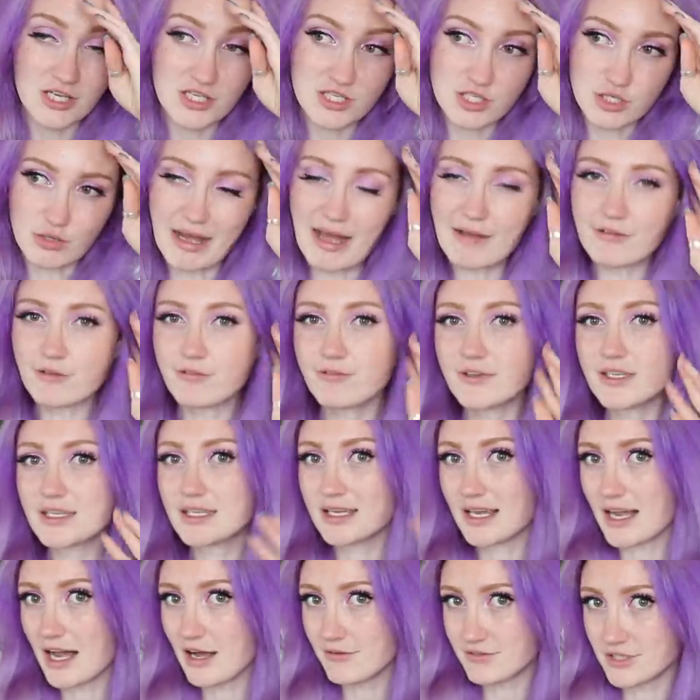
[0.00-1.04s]
So I have a
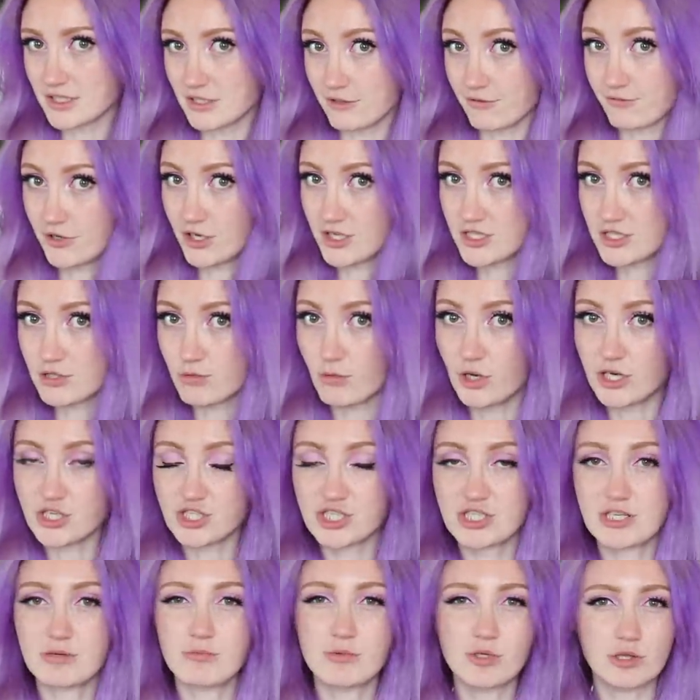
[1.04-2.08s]
feeling after the first
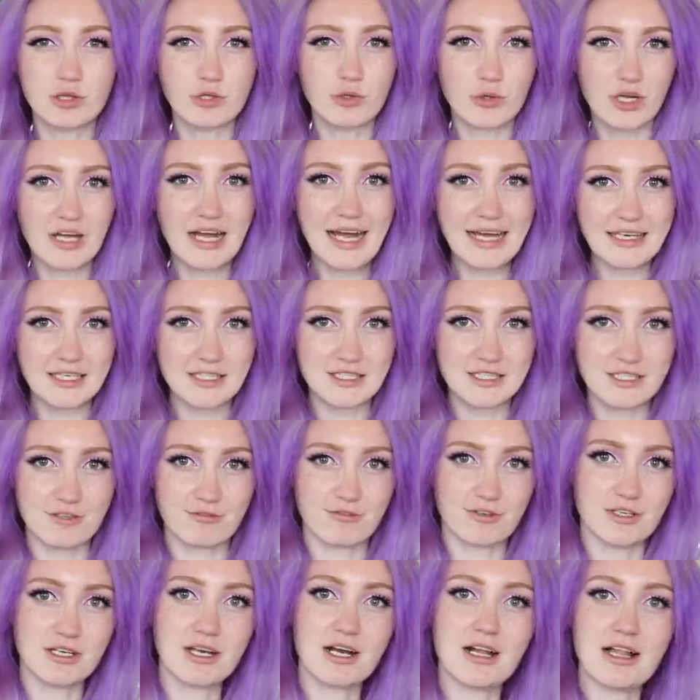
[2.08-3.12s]
wash it will look kind of
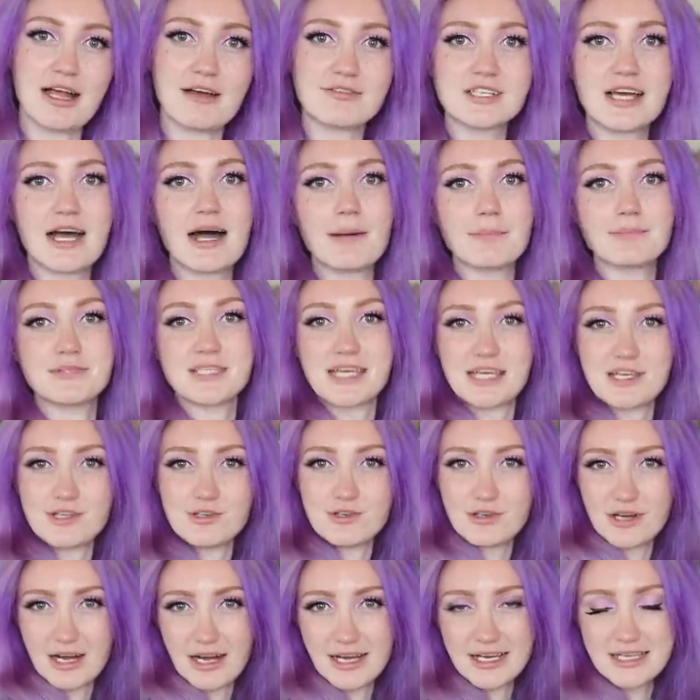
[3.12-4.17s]
different. I'll have to update
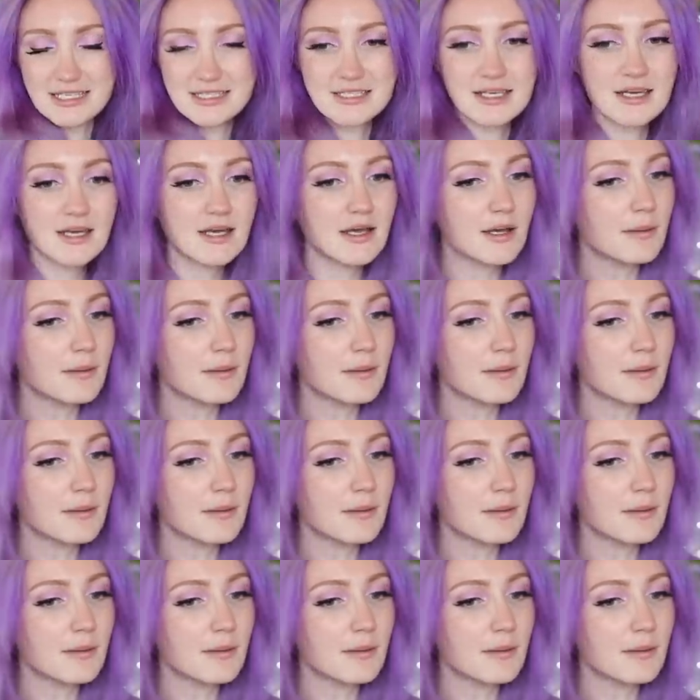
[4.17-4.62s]
you guys.